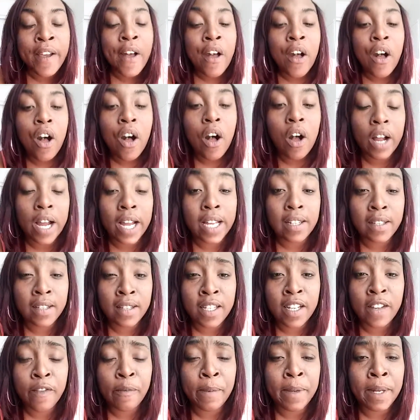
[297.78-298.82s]
all kinds of
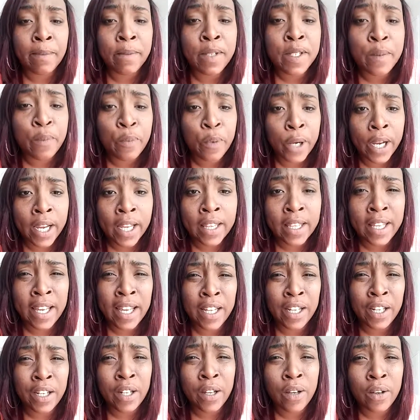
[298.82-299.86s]
stuff. But I'm just praying that, you
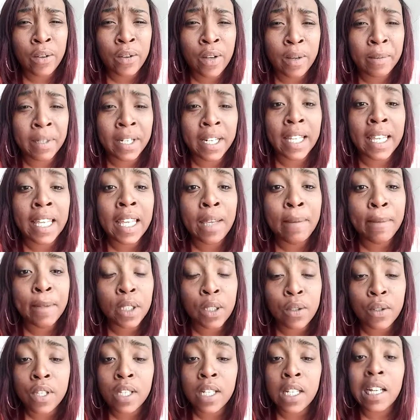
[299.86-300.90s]
know, I'm gonna keep close
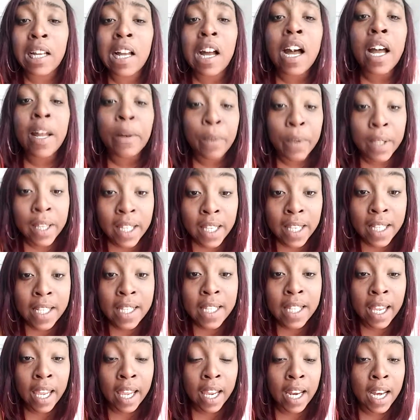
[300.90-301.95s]
to God with this
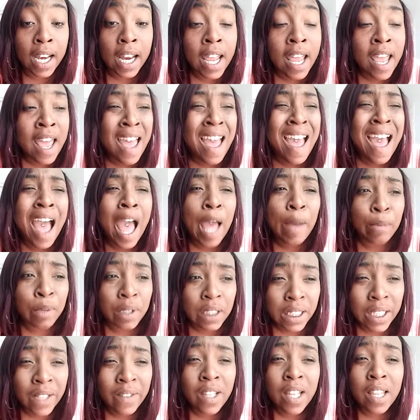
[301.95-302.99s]
and I
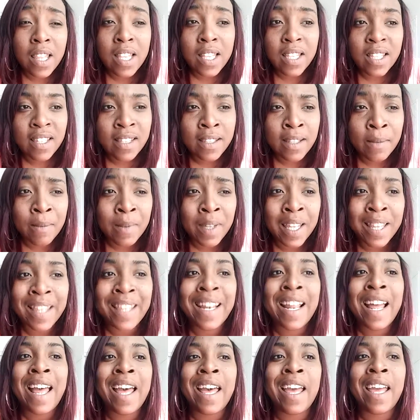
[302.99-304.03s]
believe that this is something that
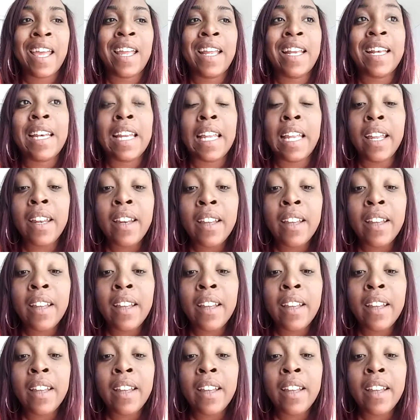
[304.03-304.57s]
I need.